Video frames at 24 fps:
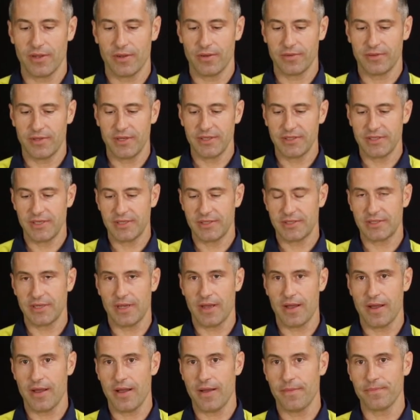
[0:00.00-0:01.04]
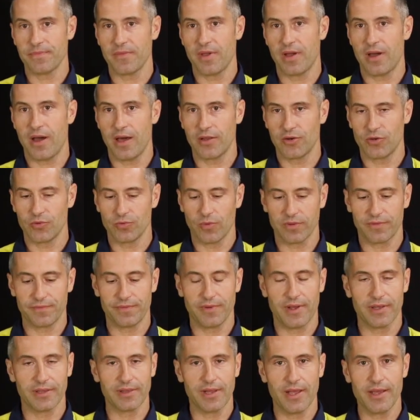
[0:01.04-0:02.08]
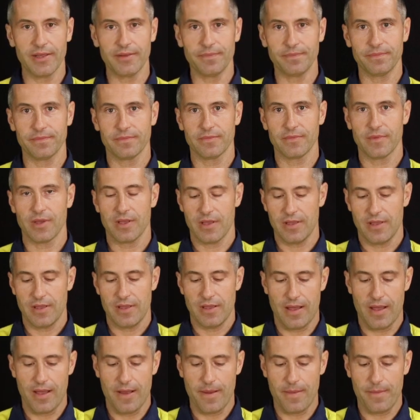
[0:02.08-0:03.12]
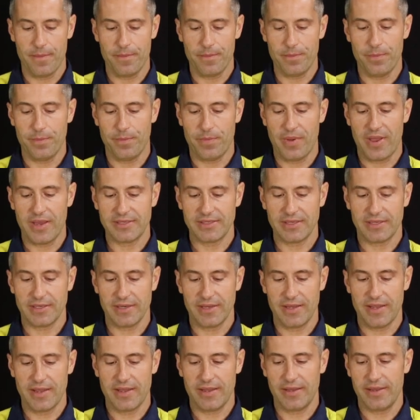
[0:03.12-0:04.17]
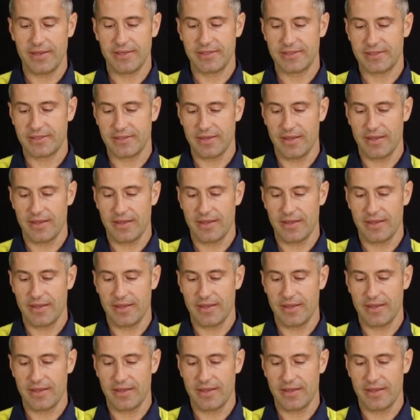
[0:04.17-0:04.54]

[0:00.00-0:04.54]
this is a 100-watt floodlight. Basically, it's